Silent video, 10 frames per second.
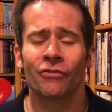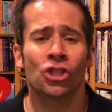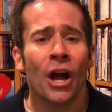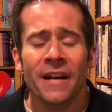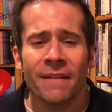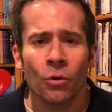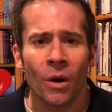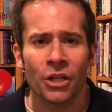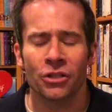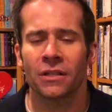John David
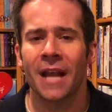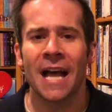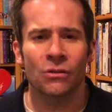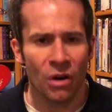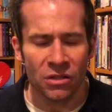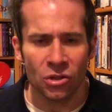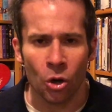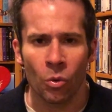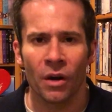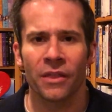Washington as Ron
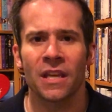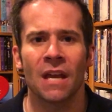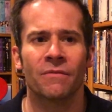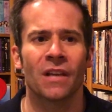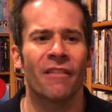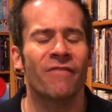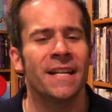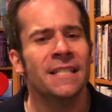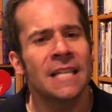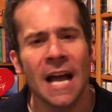Stallworth gives a
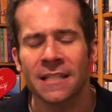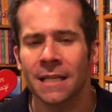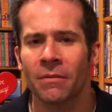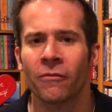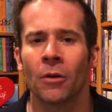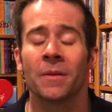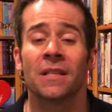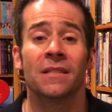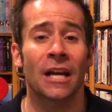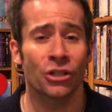fantastic performance.
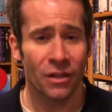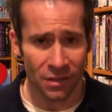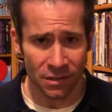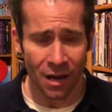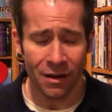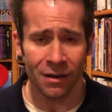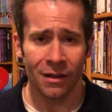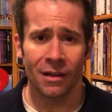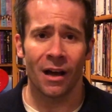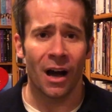He's actually the son
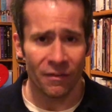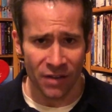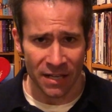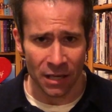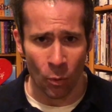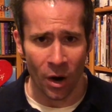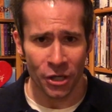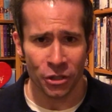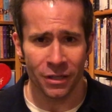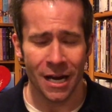of Denzel
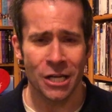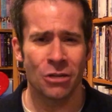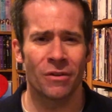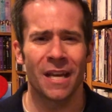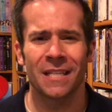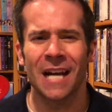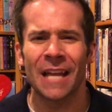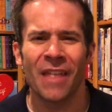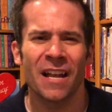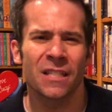Washington, and he's
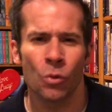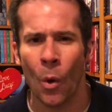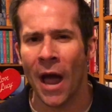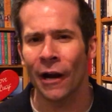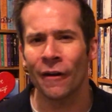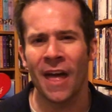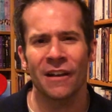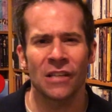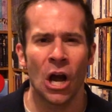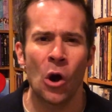got that swagger,
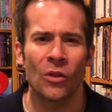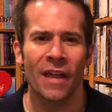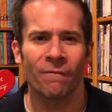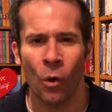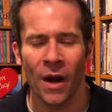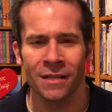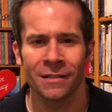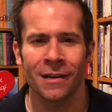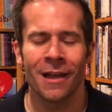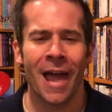that tone, that voice,
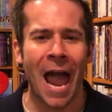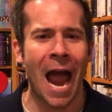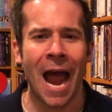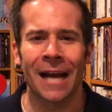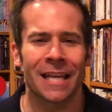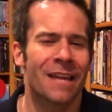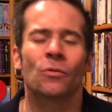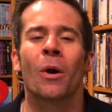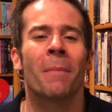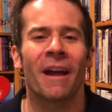and he gives
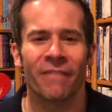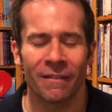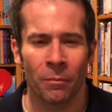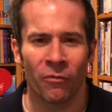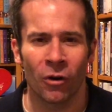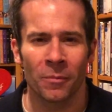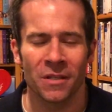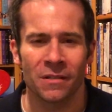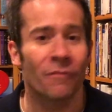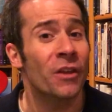one of my favorite
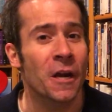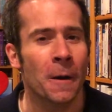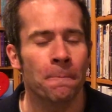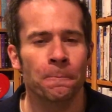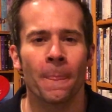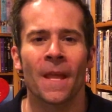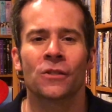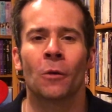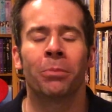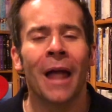performances of the year.
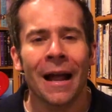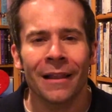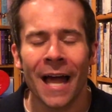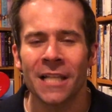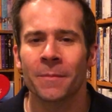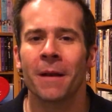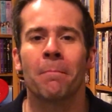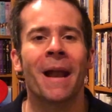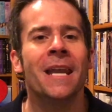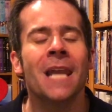So Black Klansman,
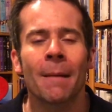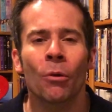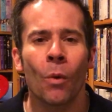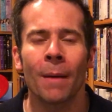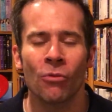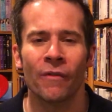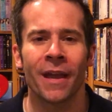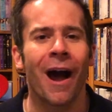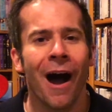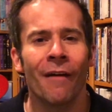my number 1
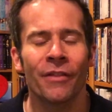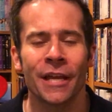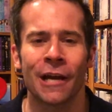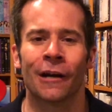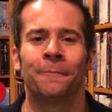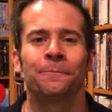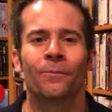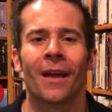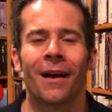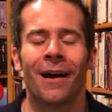movie of the year.
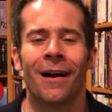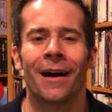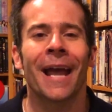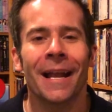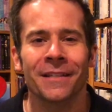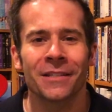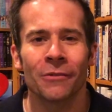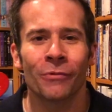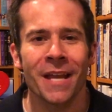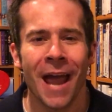Again, to
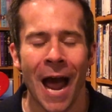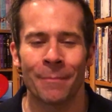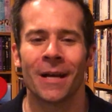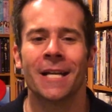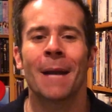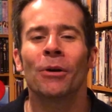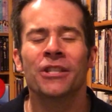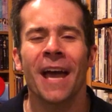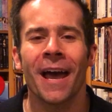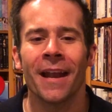recap, number
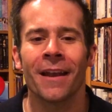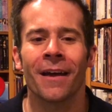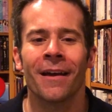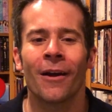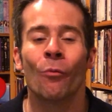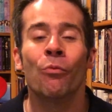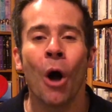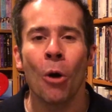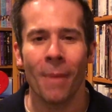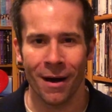10,
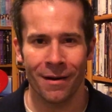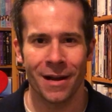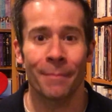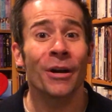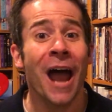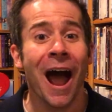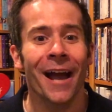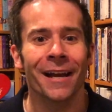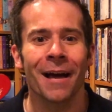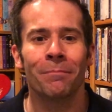Roma. Number
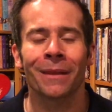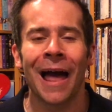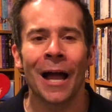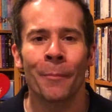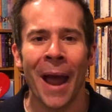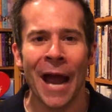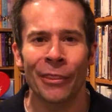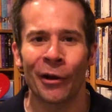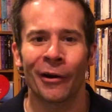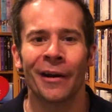9, Black
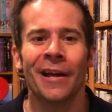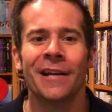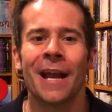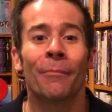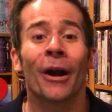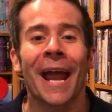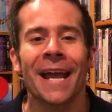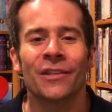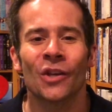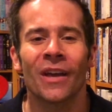Panther. Number
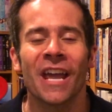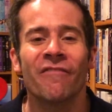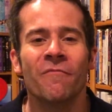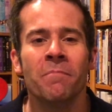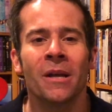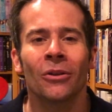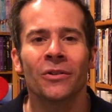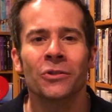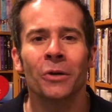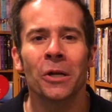8, If Beale
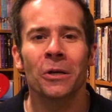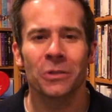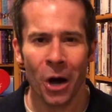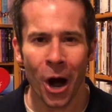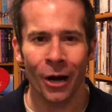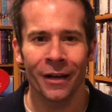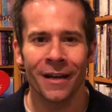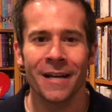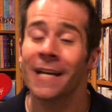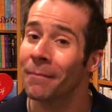Street Could Talk.
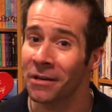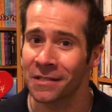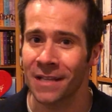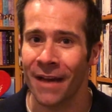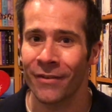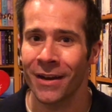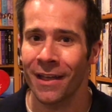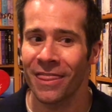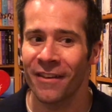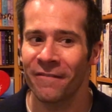Number 7,
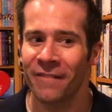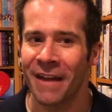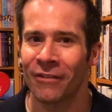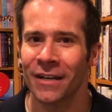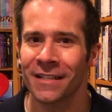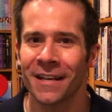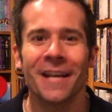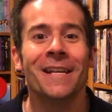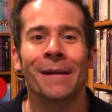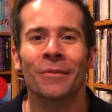The Favorite.
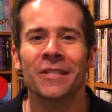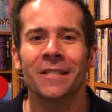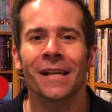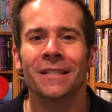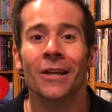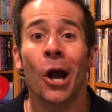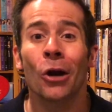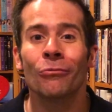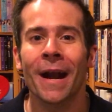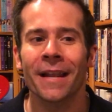Number 6,
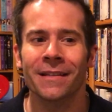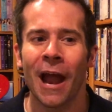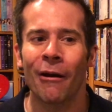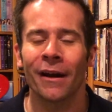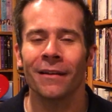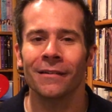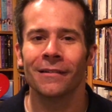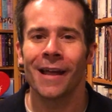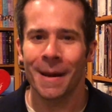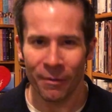Hereditary.
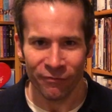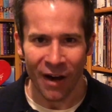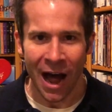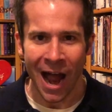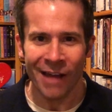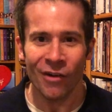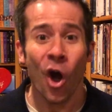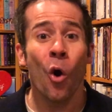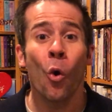Number 5,